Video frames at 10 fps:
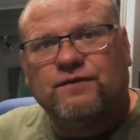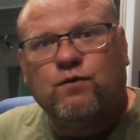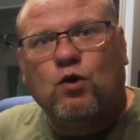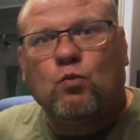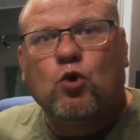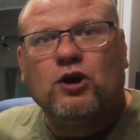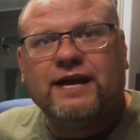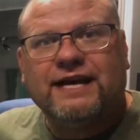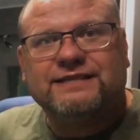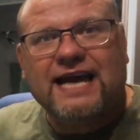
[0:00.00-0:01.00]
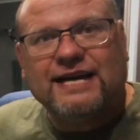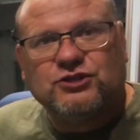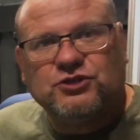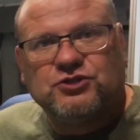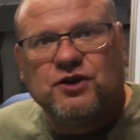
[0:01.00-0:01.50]
If we're working, it's
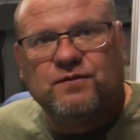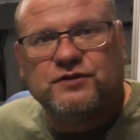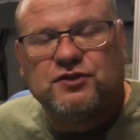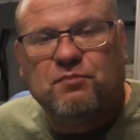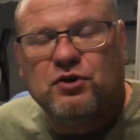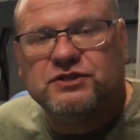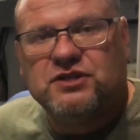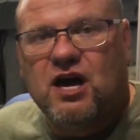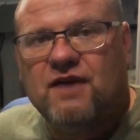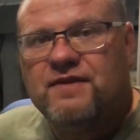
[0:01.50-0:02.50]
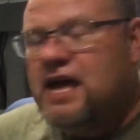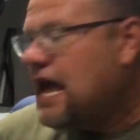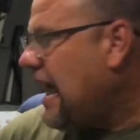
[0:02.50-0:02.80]
extra surface to put stuff.